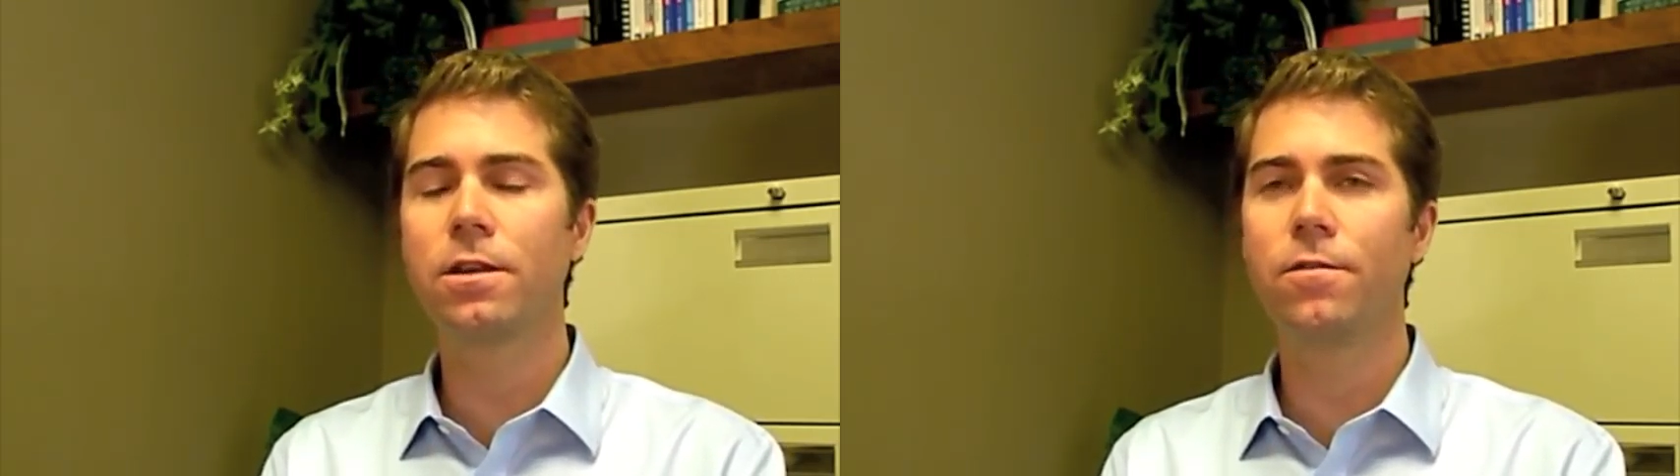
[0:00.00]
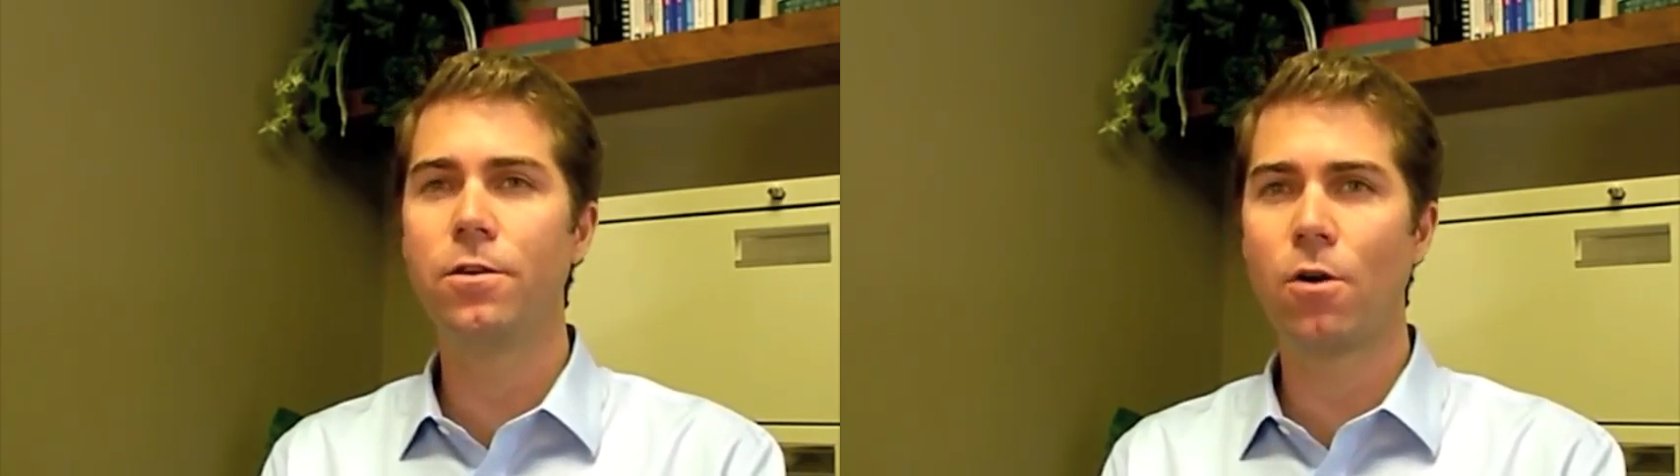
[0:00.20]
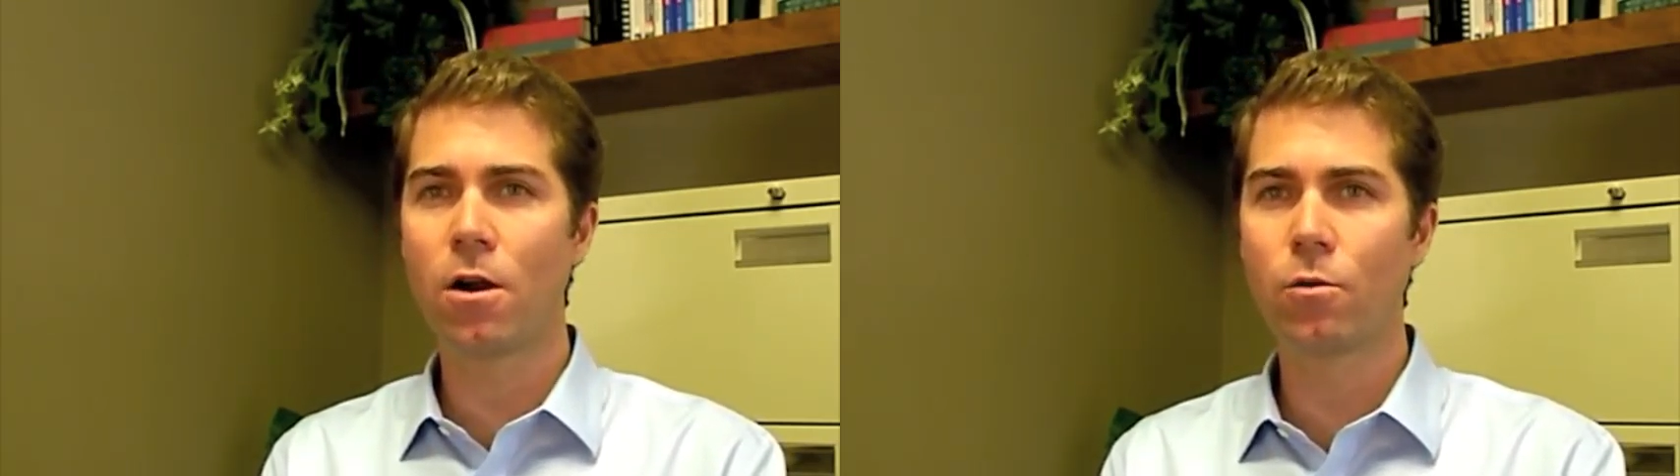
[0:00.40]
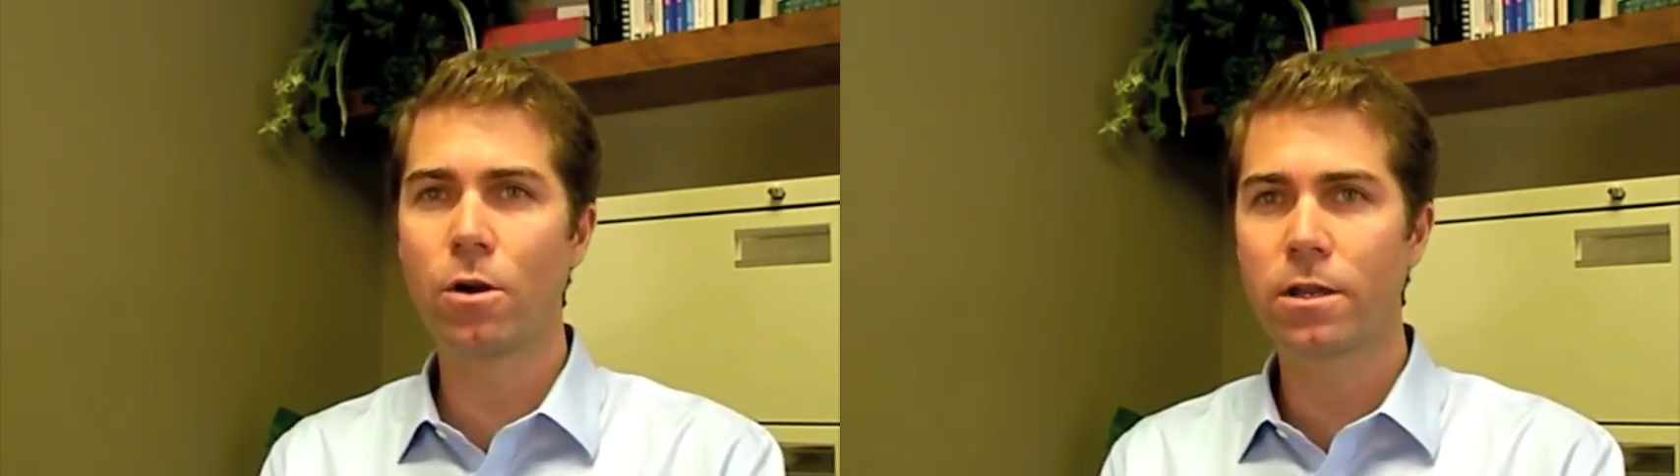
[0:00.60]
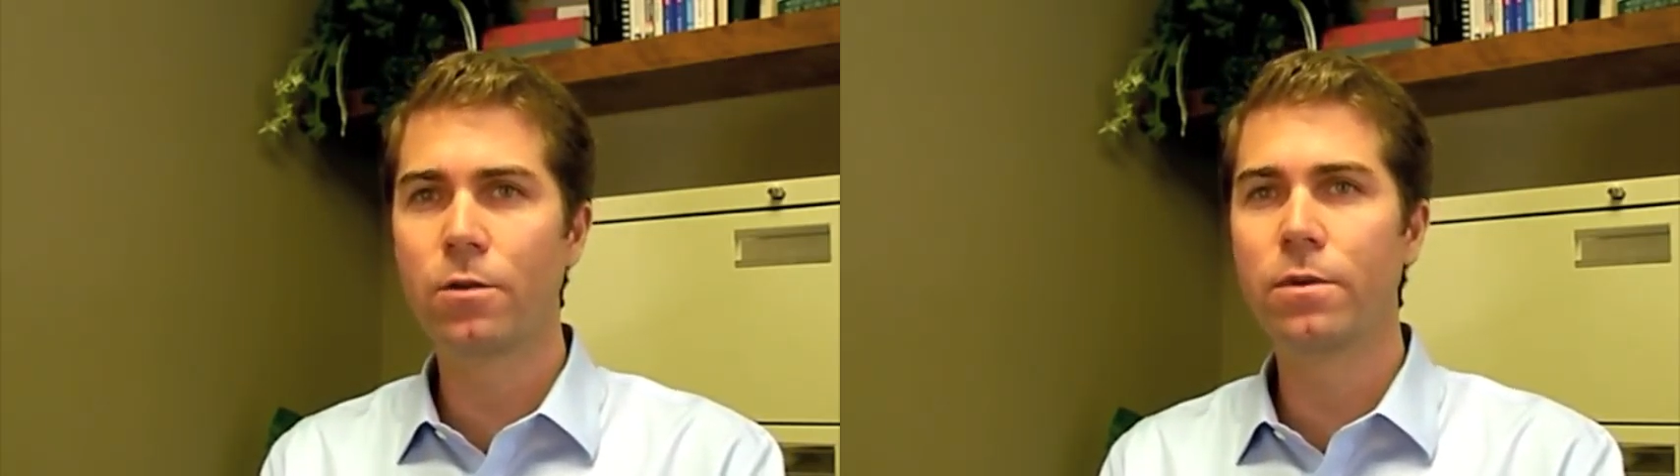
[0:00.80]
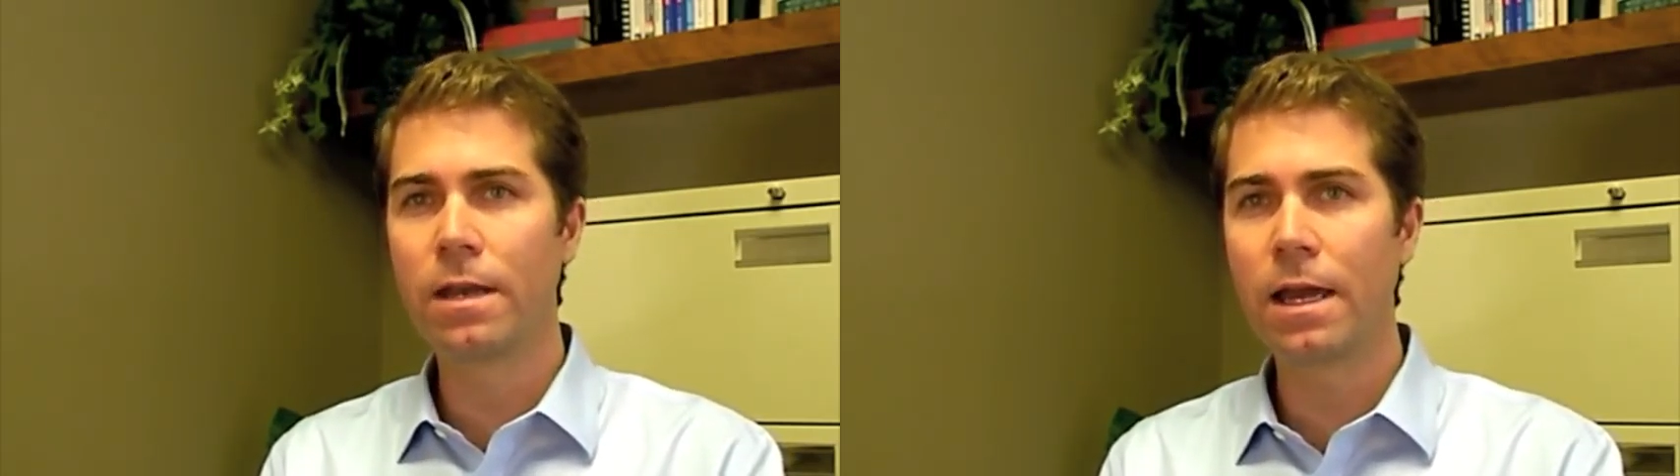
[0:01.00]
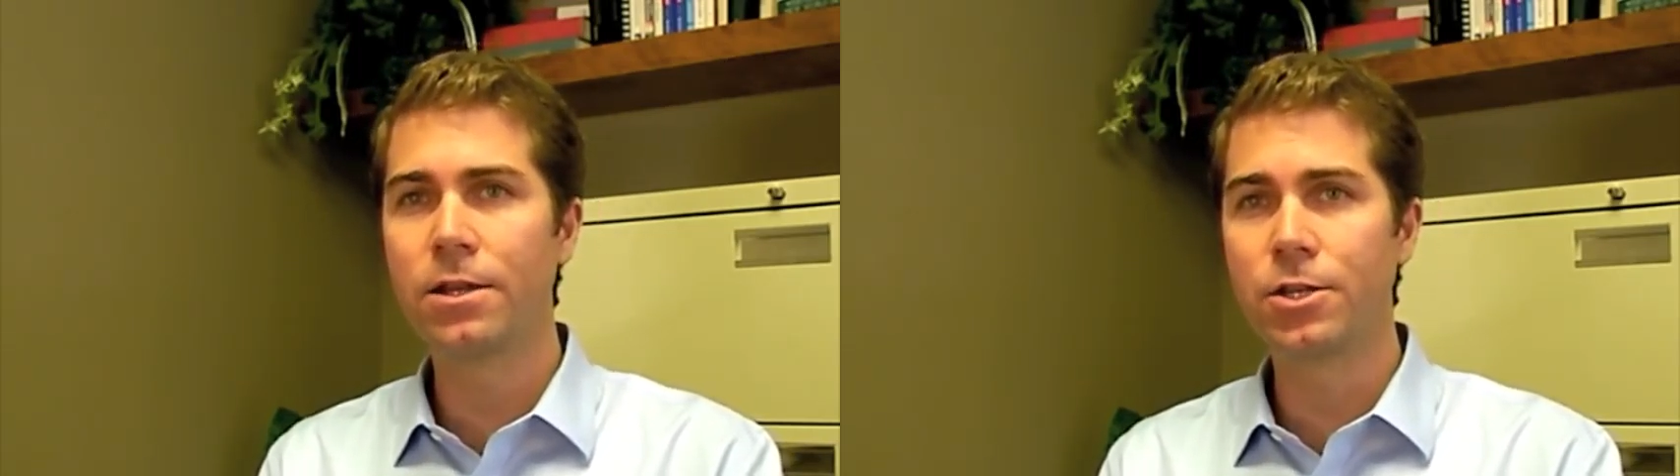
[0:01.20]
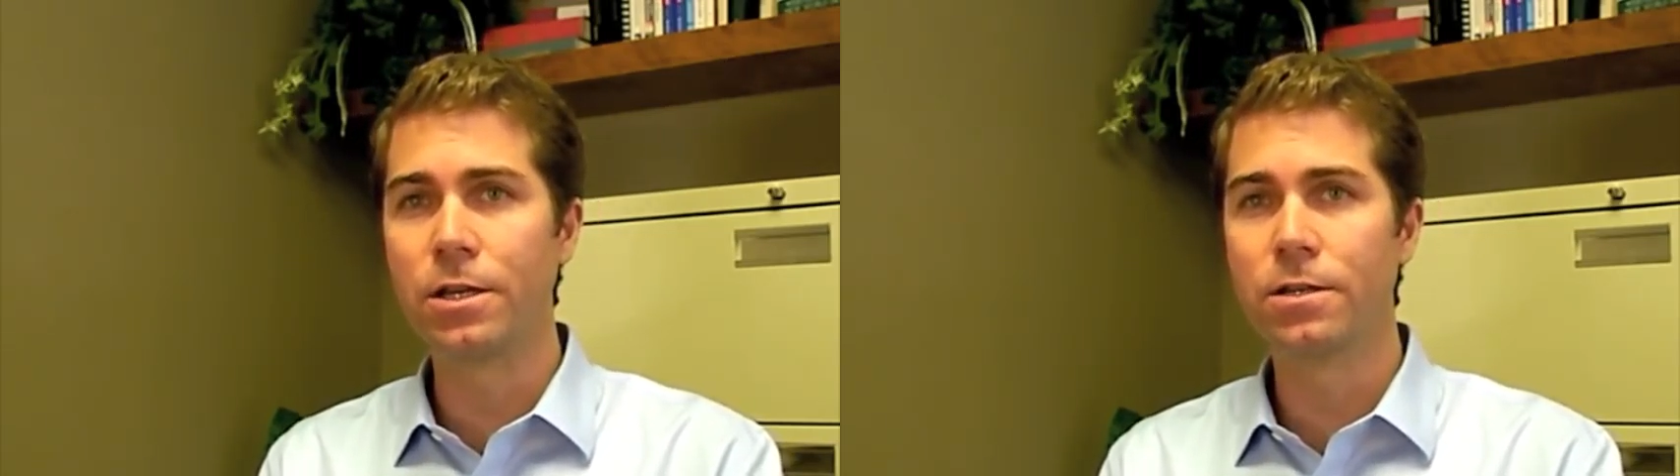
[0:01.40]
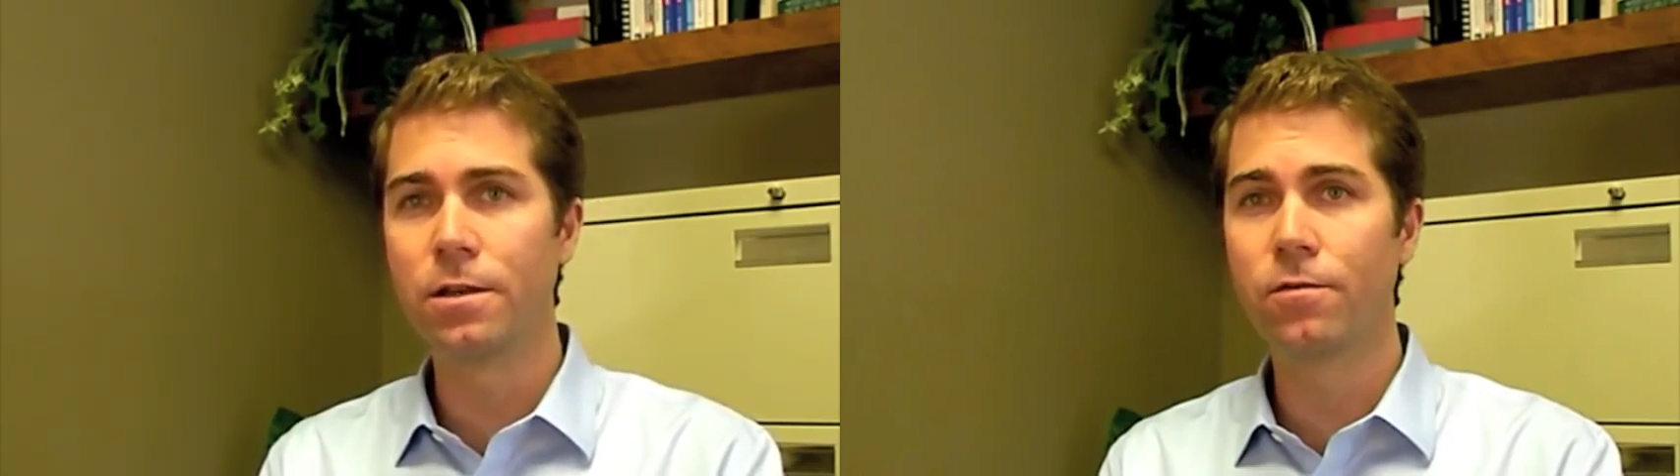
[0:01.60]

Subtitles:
if you are working with an agent.